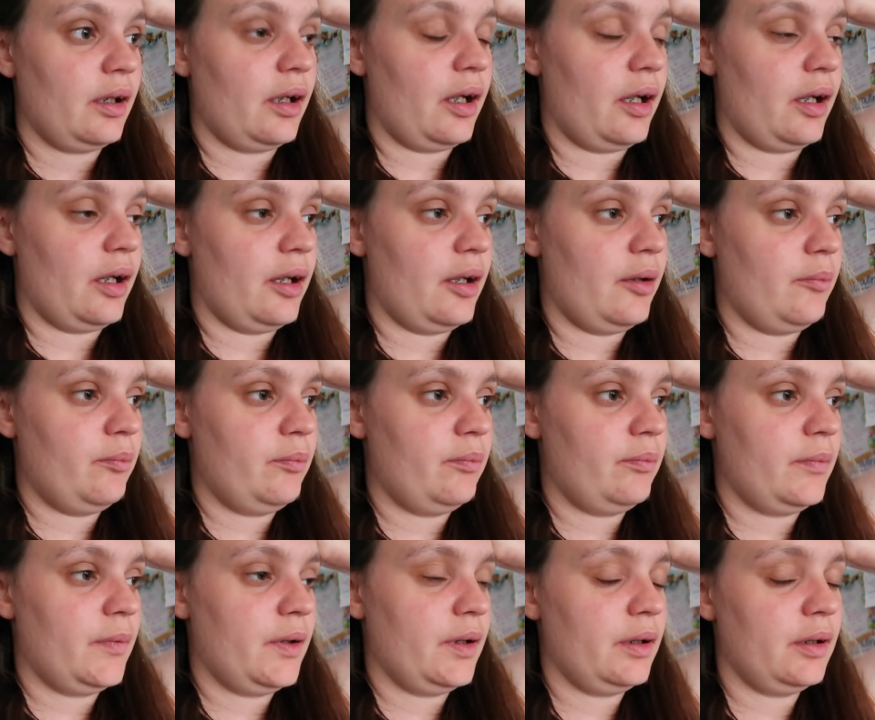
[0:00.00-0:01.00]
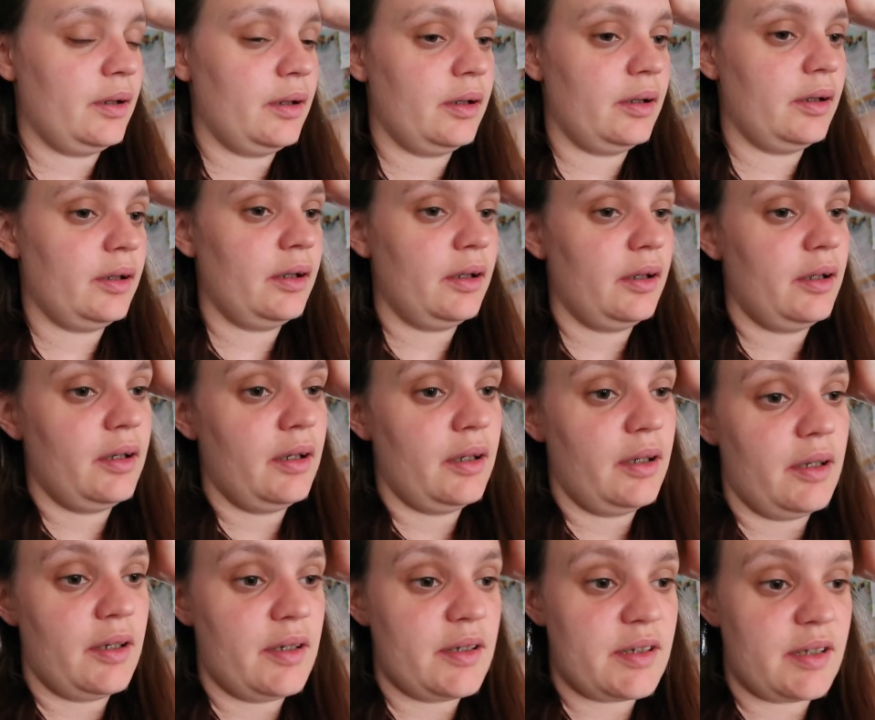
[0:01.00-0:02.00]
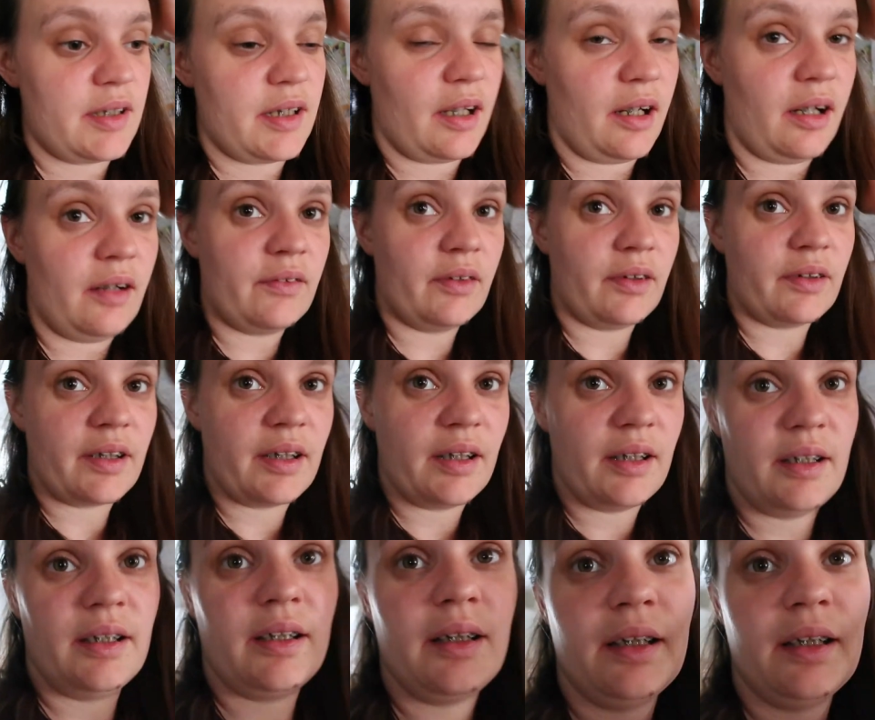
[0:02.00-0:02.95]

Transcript: Um, so yeah, I've got the